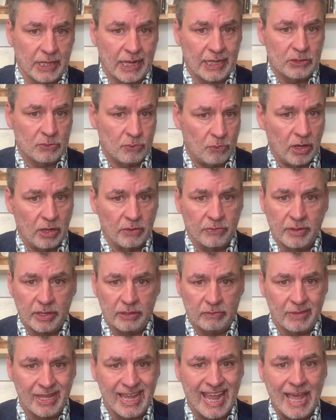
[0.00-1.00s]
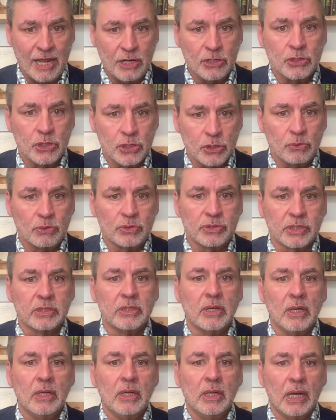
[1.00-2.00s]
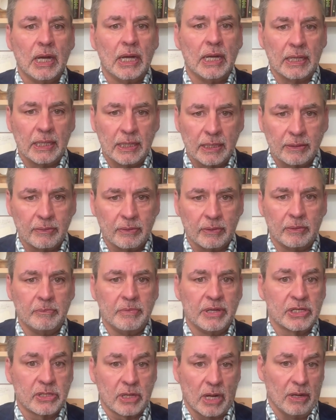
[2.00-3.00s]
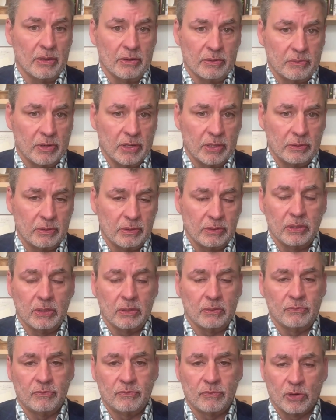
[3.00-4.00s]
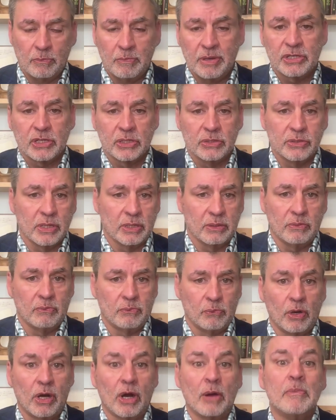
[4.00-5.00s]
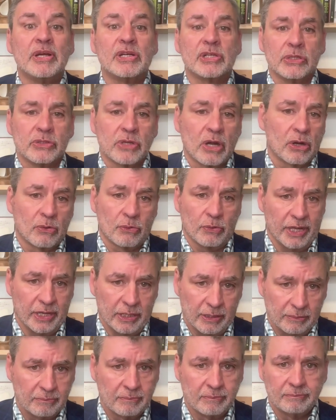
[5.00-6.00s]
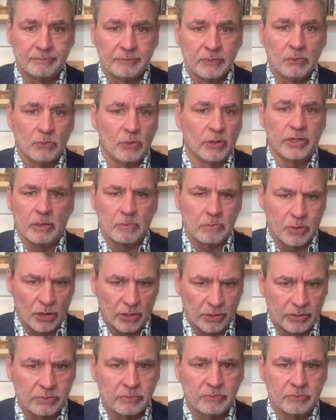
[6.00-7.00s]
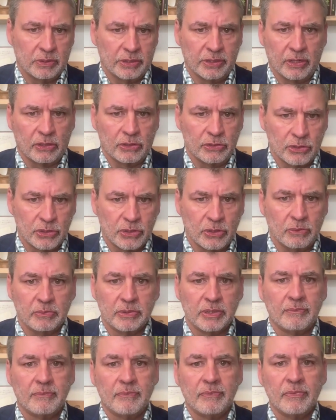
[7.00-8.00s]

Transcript: That's where the, the end use Uh, emission, uh, you know, for emissions, uh, where emissions are created, where they're burnt, where they're consumed.